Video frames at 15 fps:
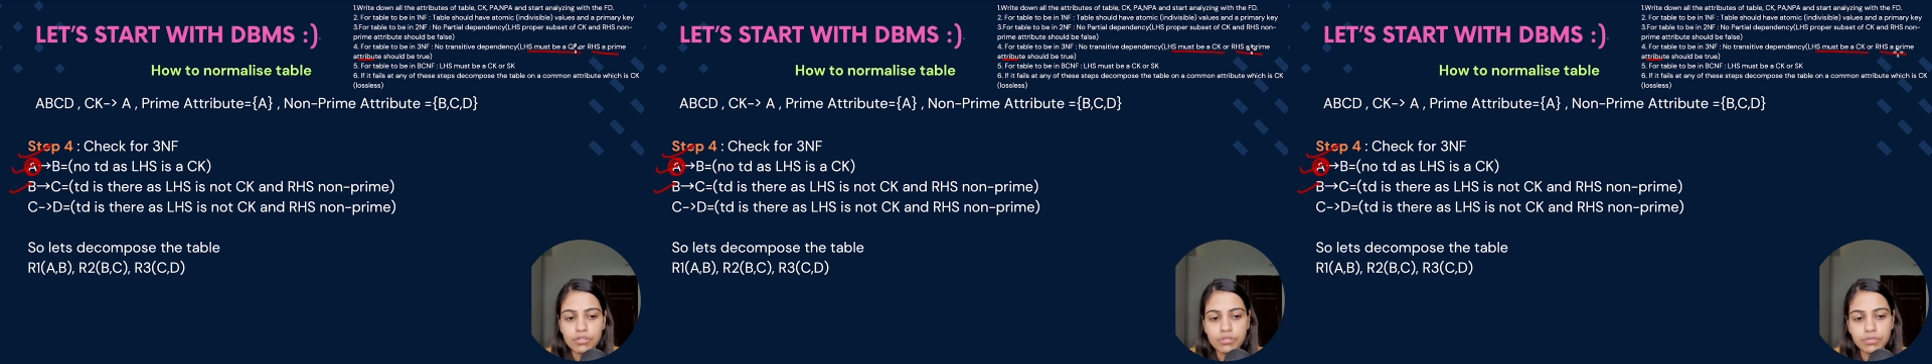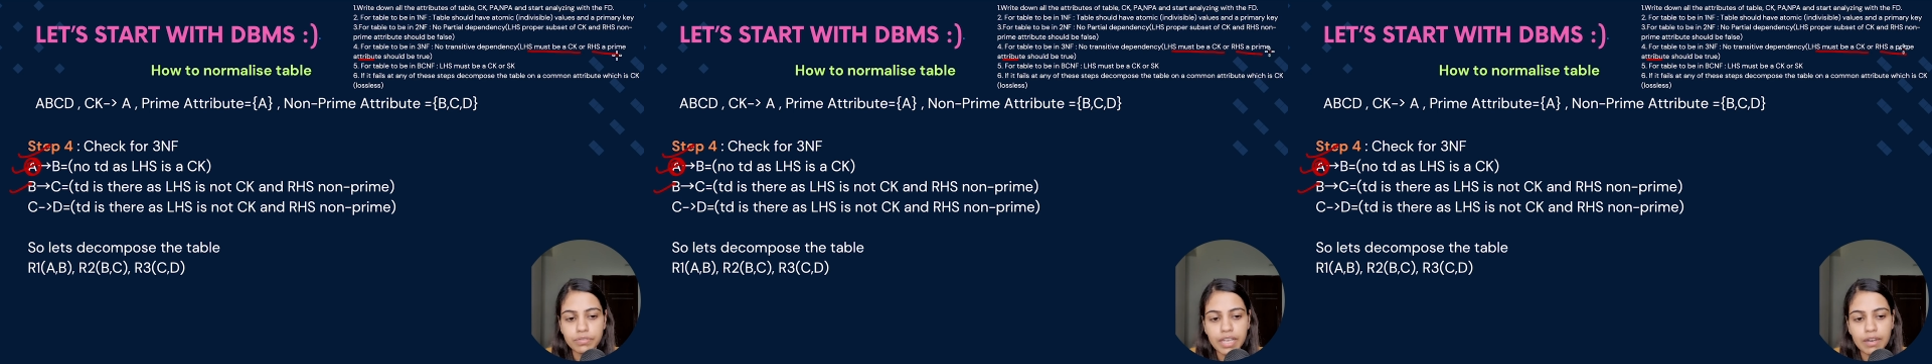
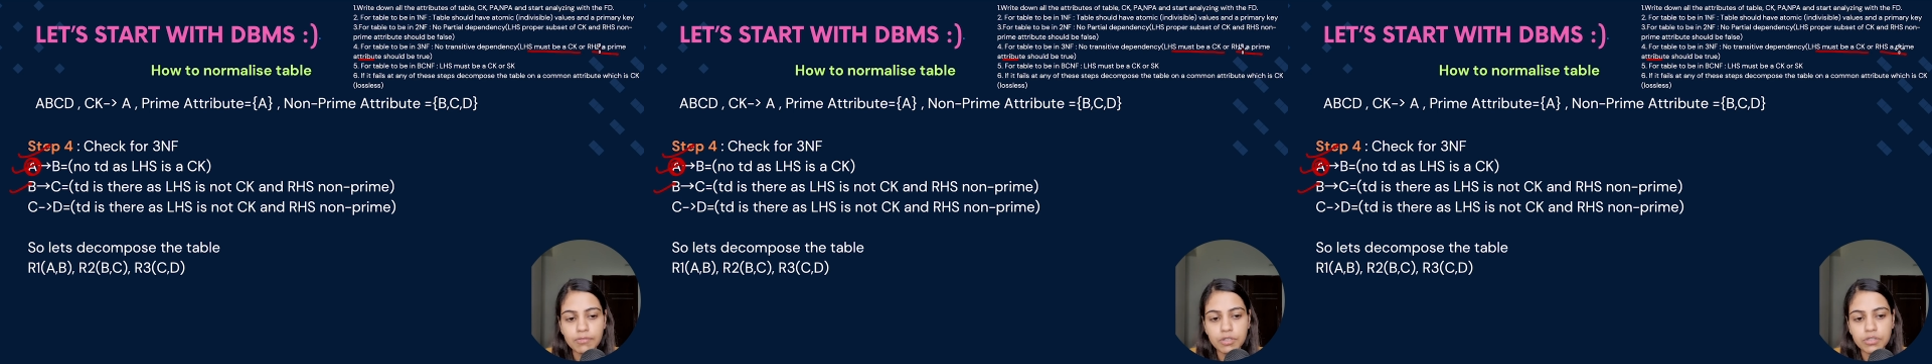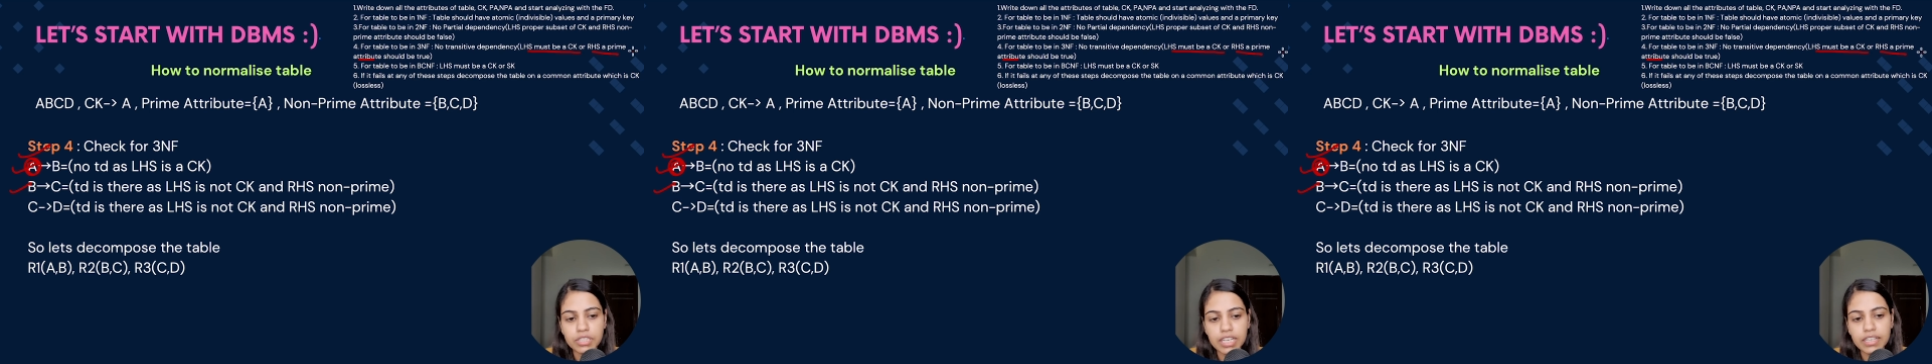So we
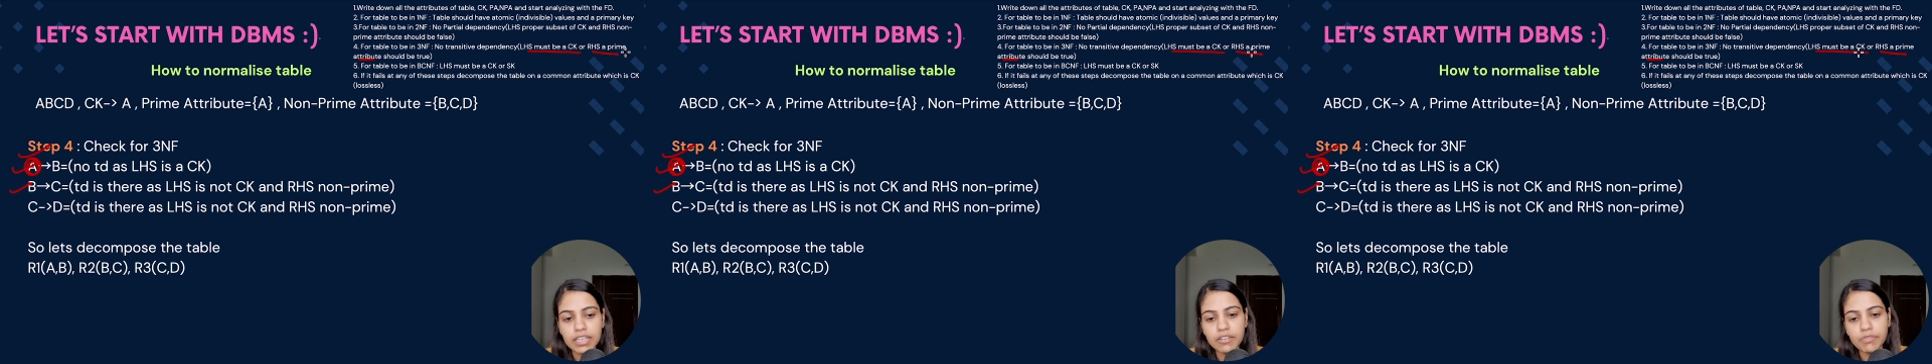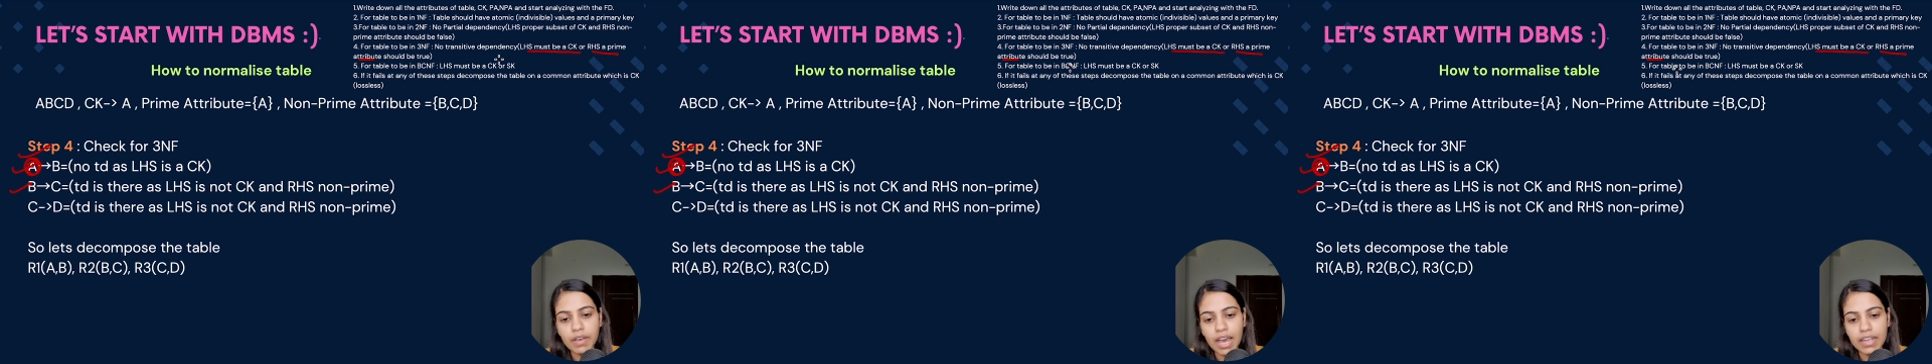have to check
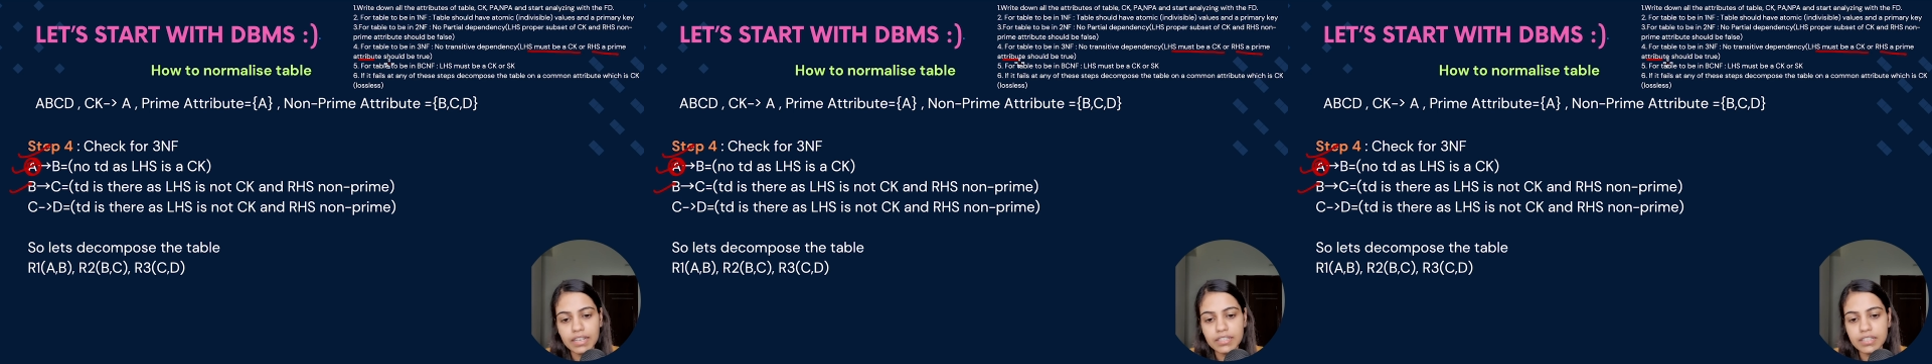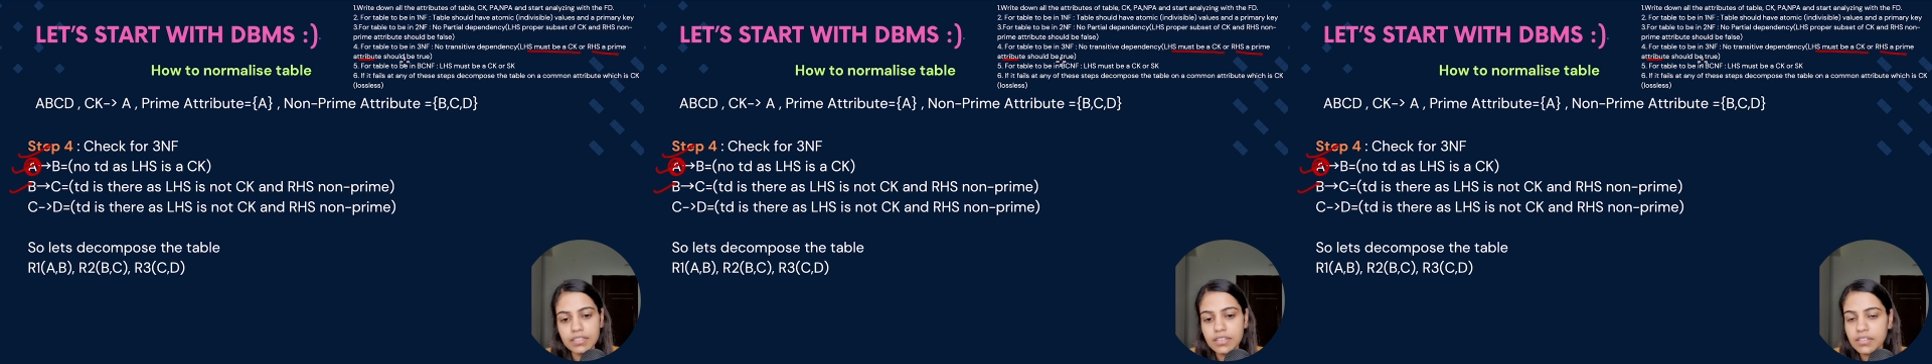if
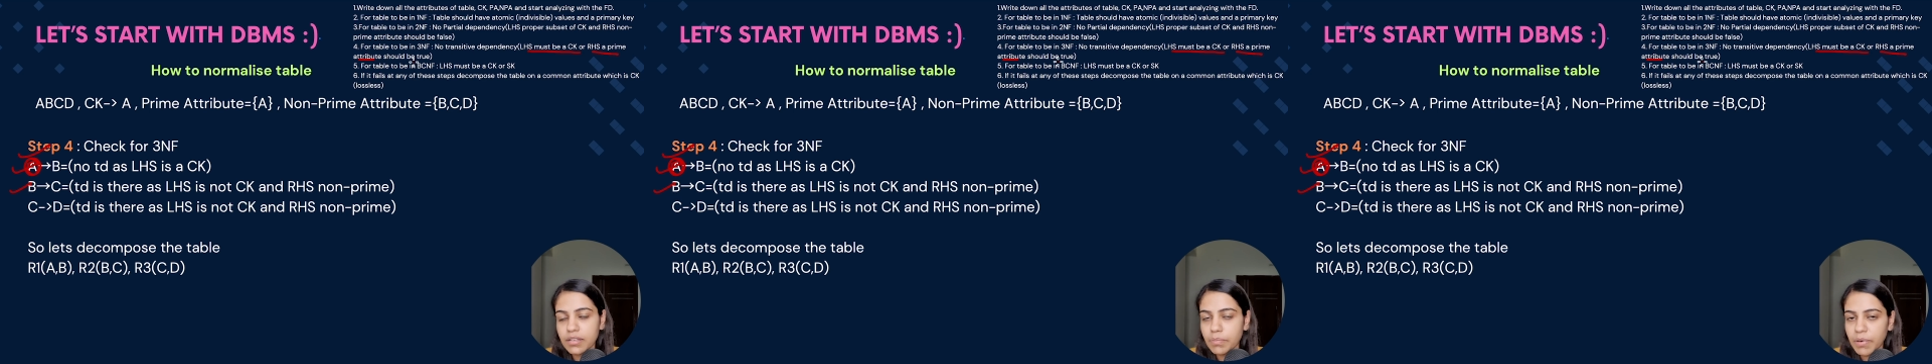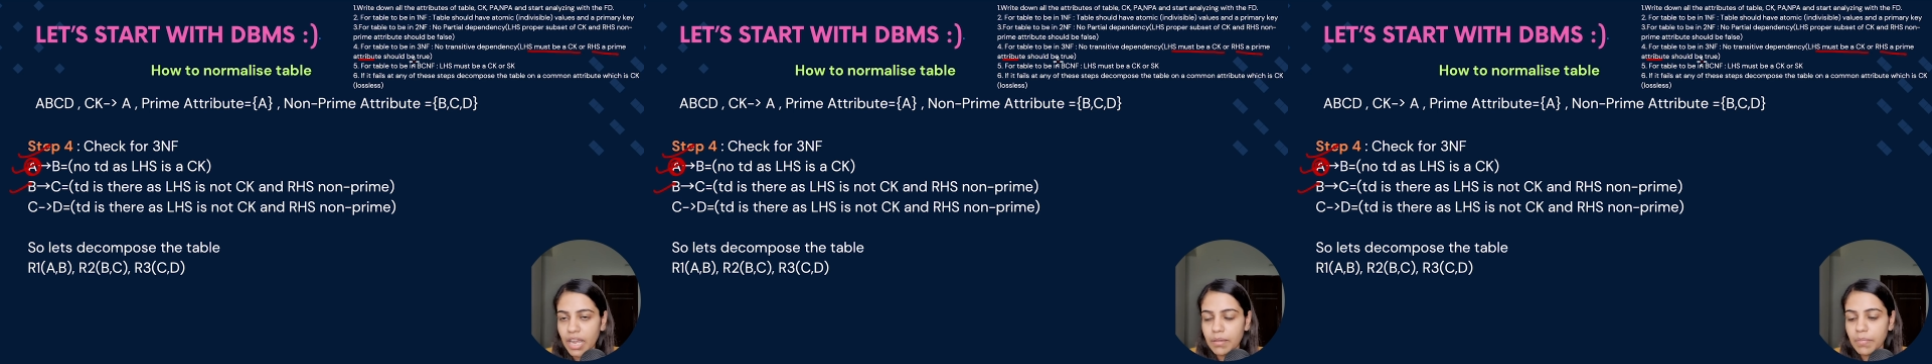RHS is
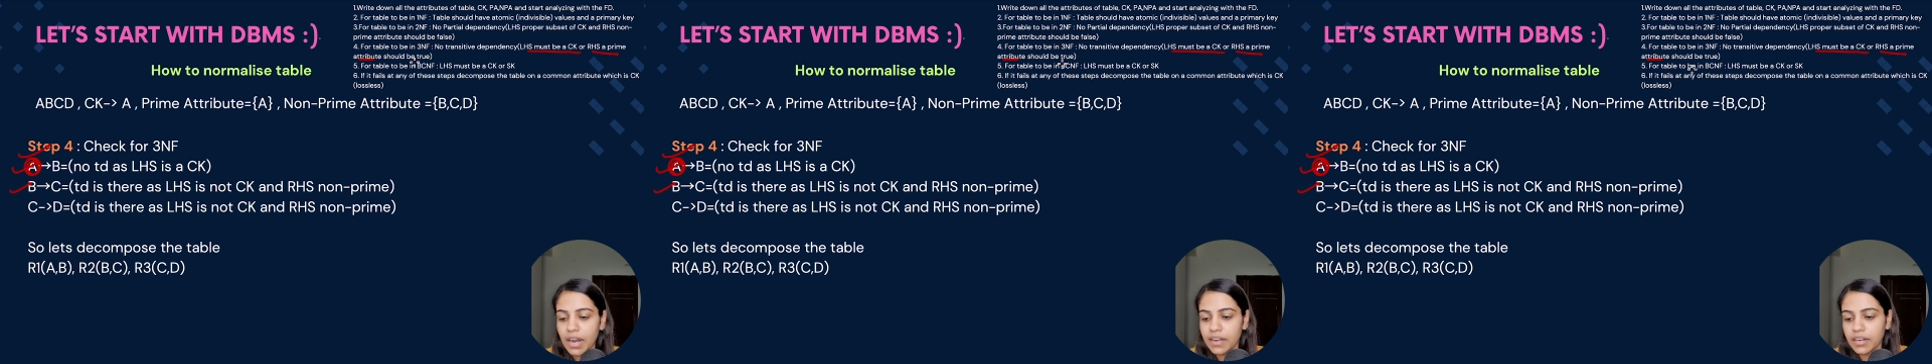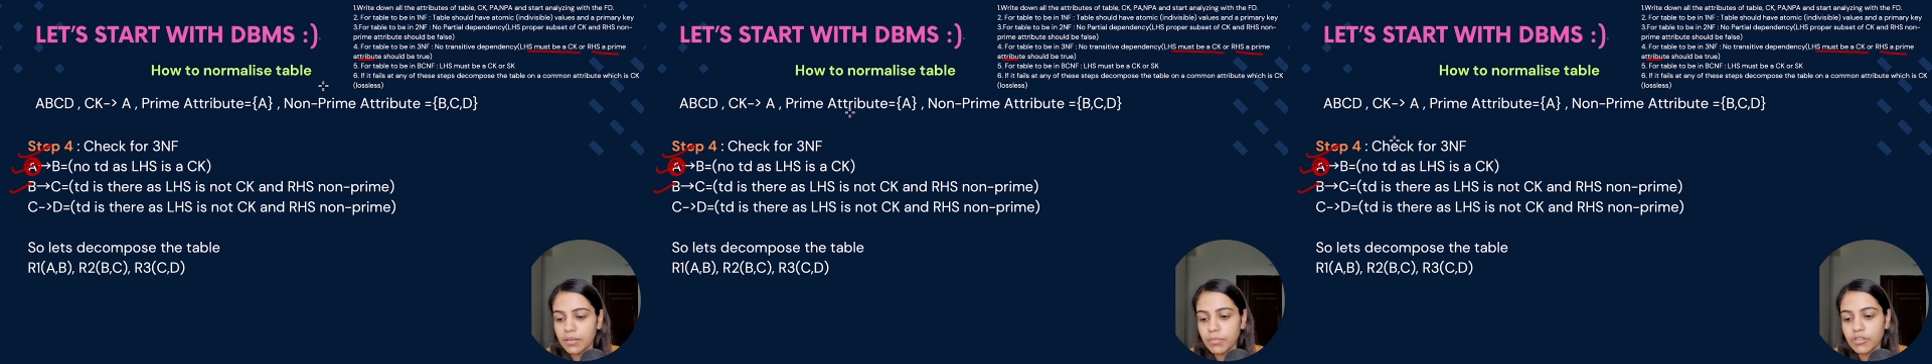a prime
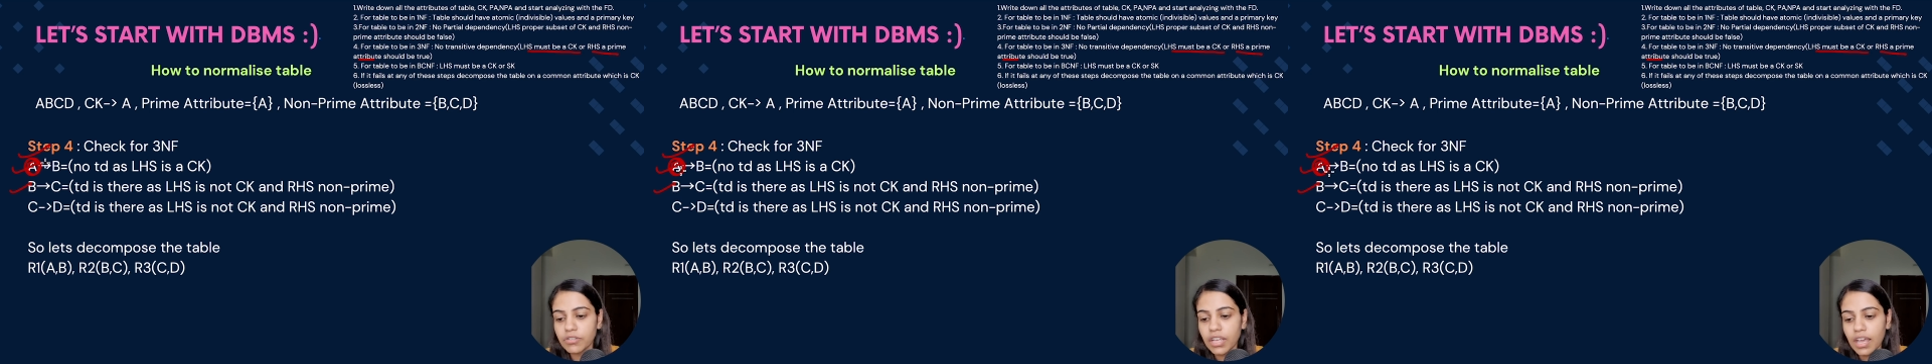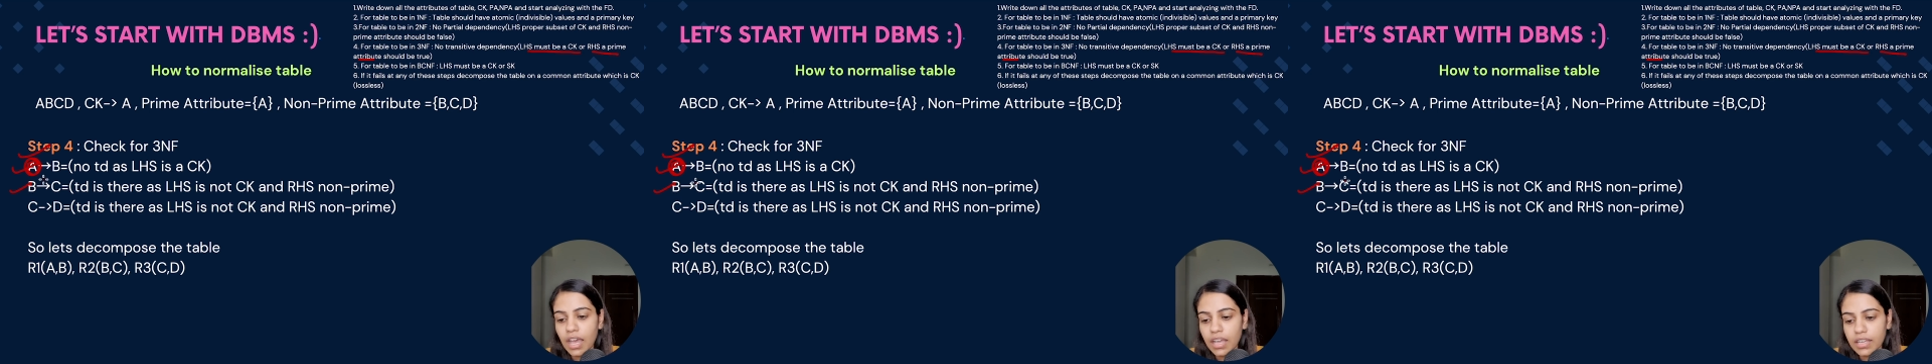attribute.